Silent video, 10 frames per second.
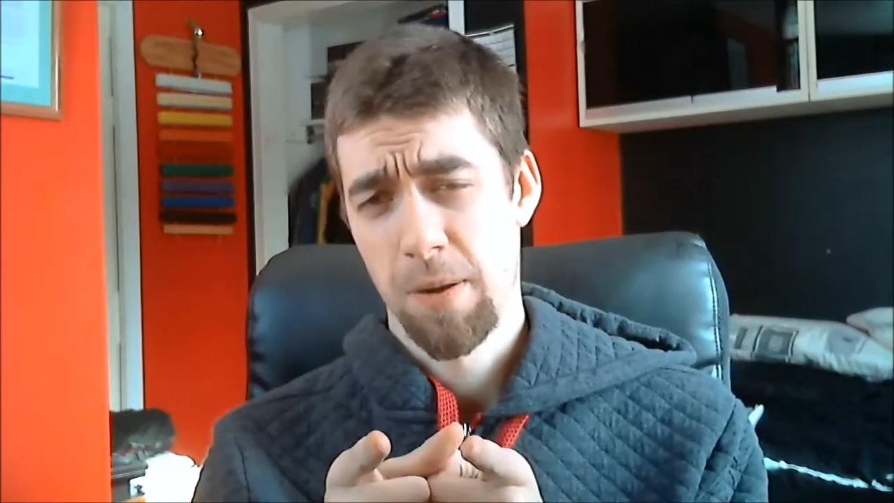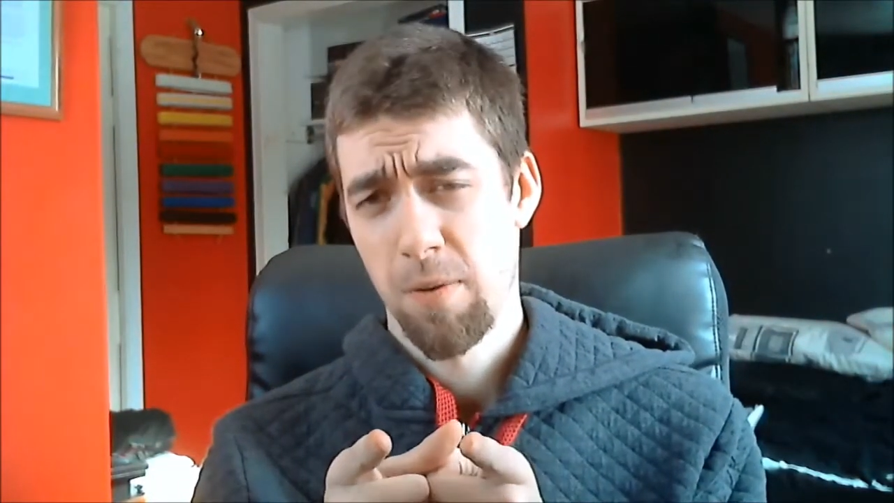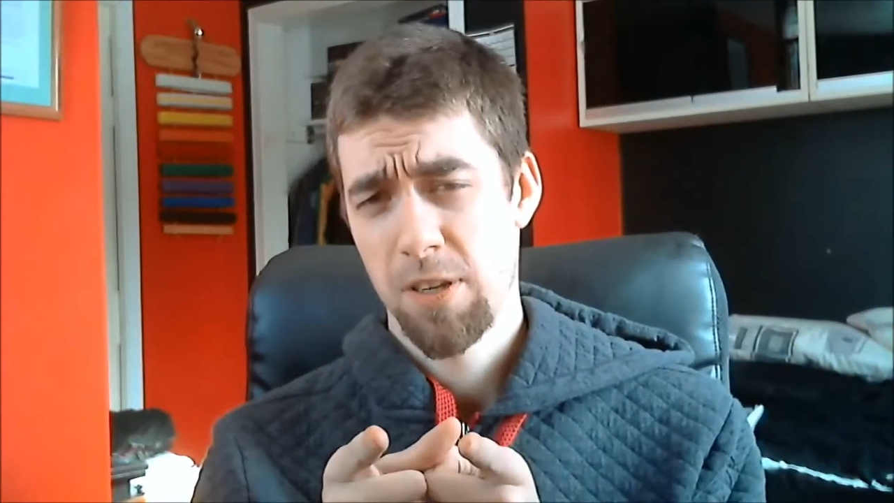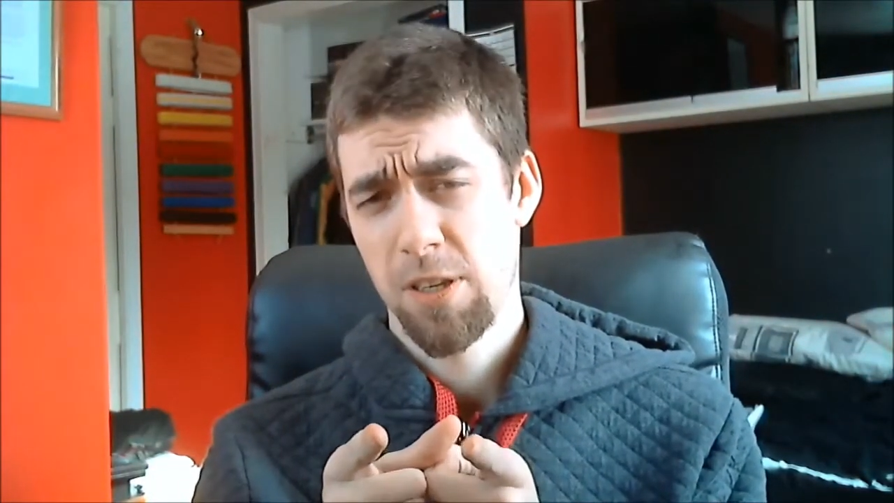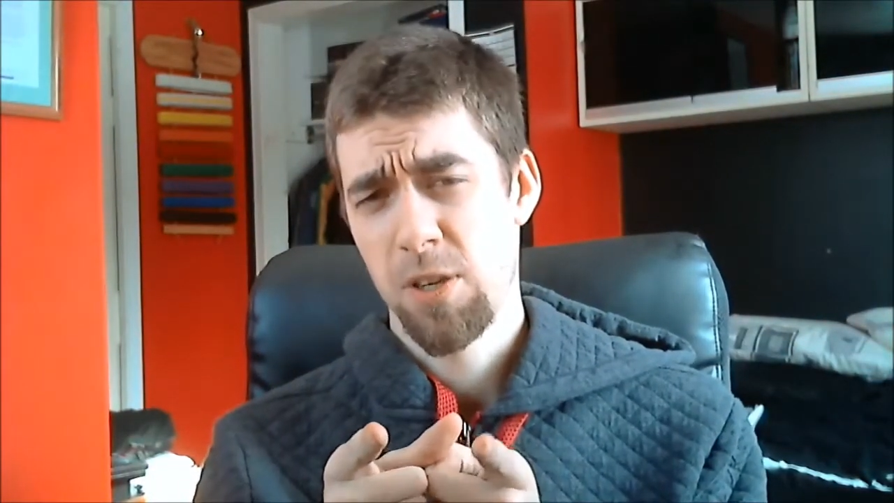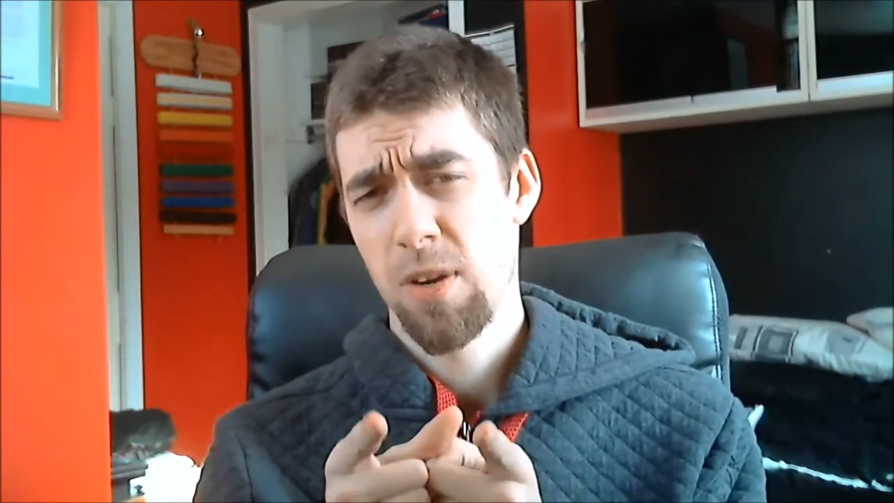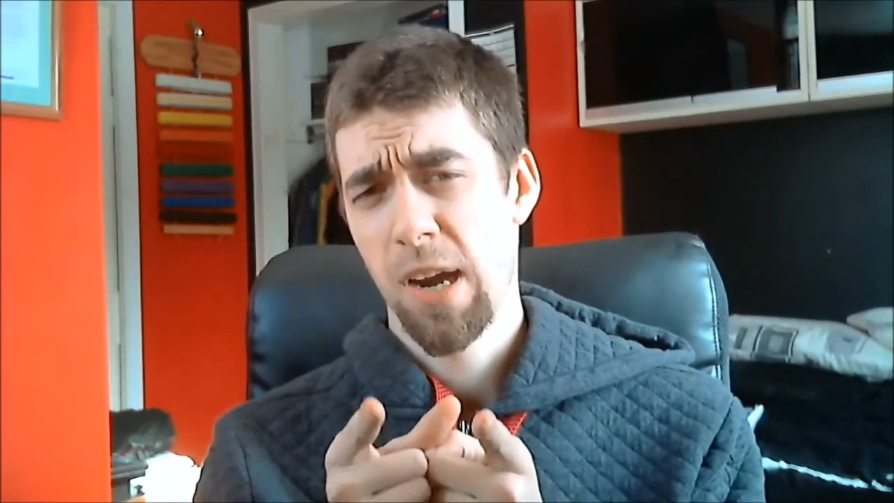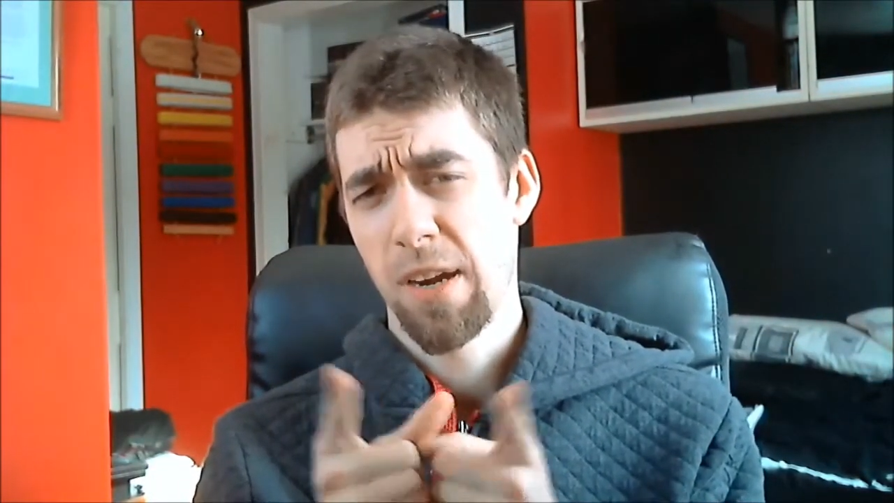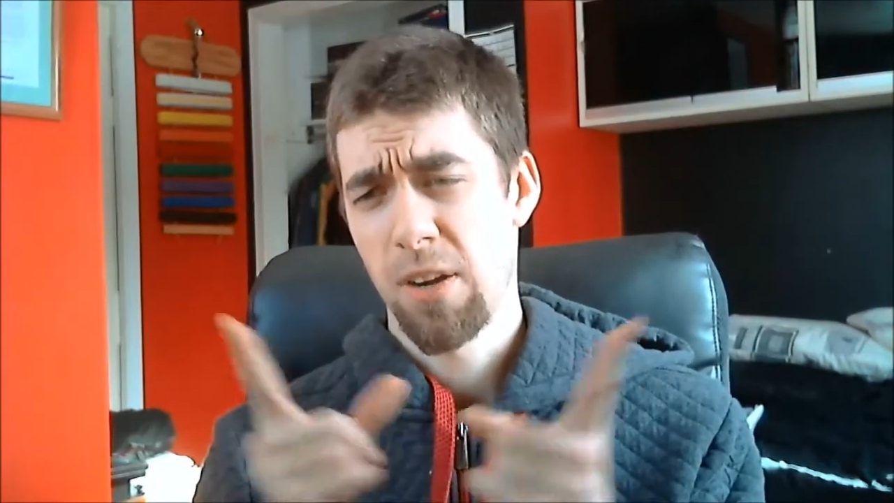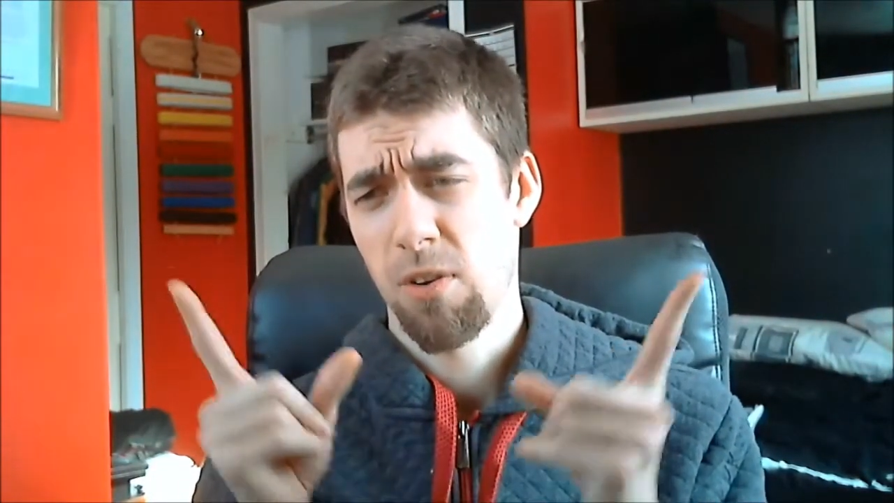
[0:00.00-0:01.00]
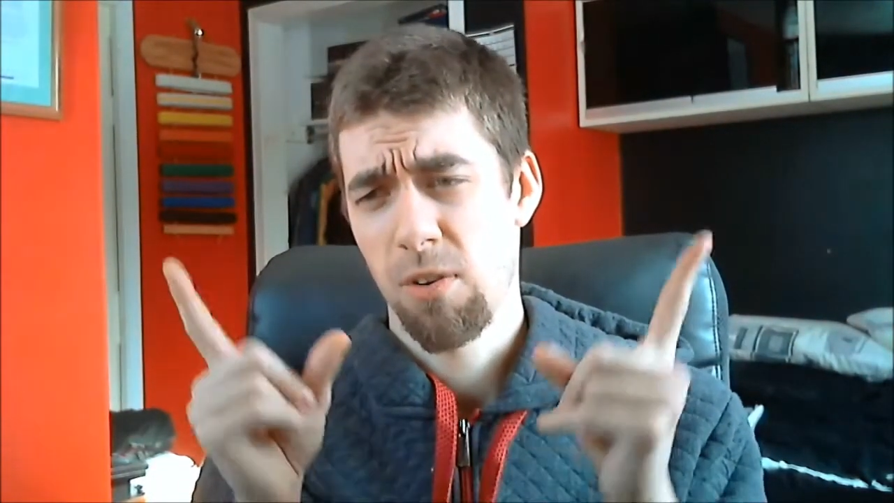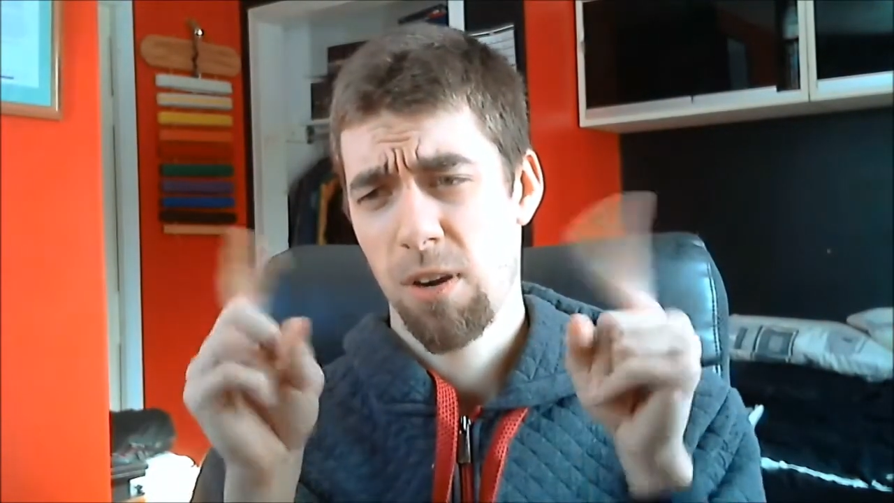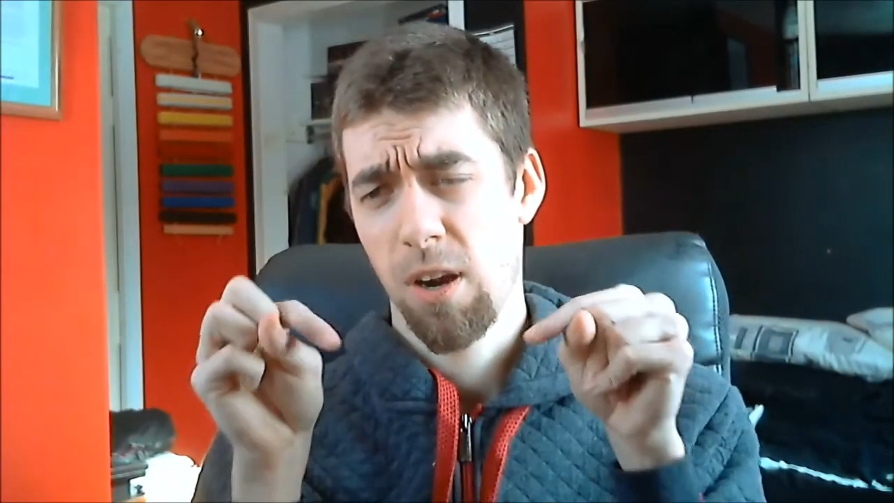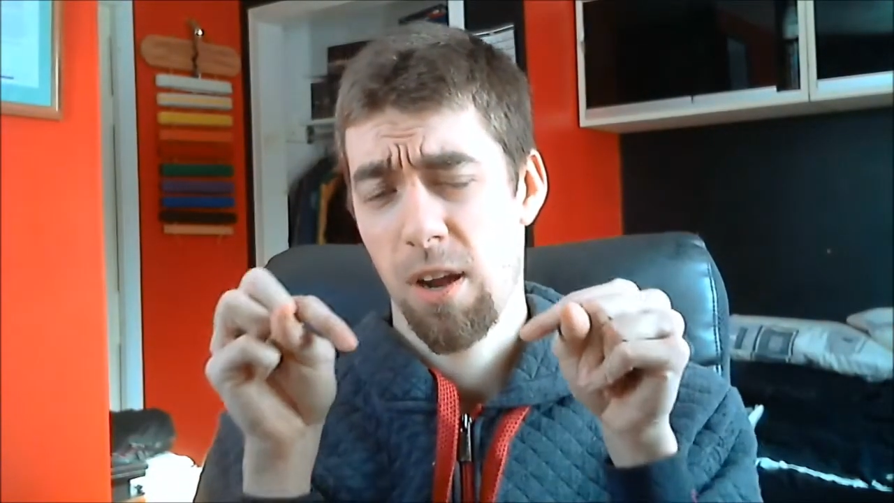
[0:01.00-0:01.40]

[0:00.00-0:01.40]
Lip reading: me what you got in your